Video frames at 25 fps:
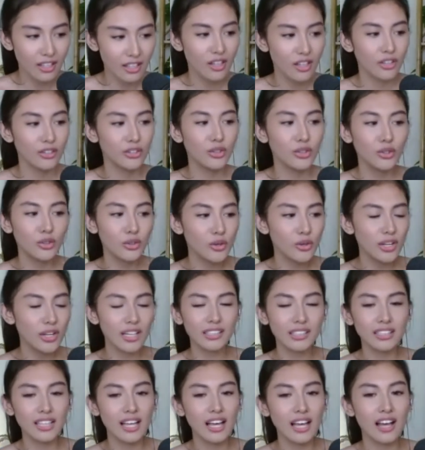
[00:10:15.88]
dun ko
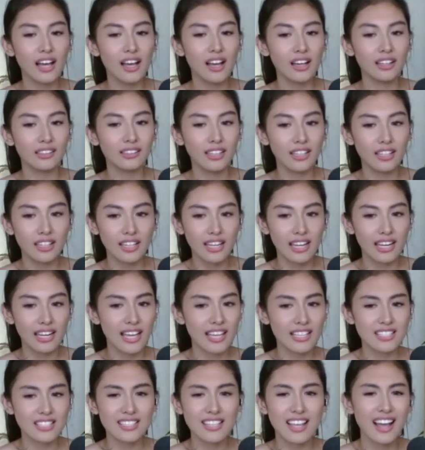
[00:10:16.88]
lang
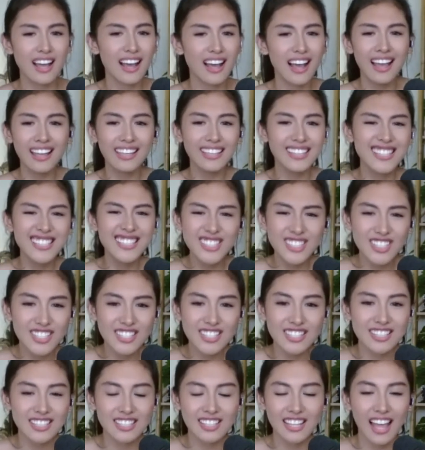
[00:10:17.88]
na-realize na I can
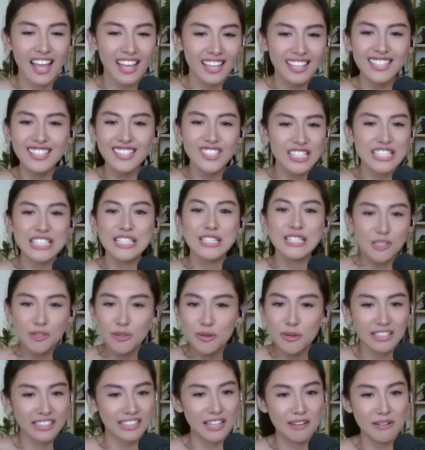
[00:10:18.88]
just do
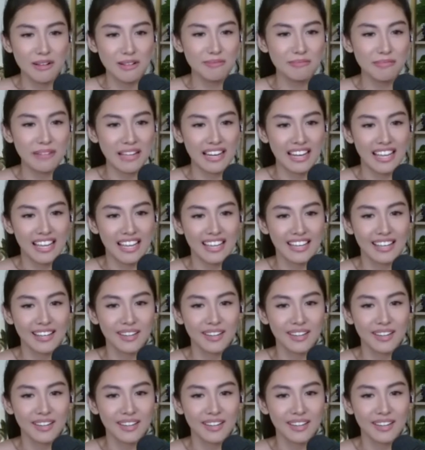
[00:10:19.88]
it naman pala eh.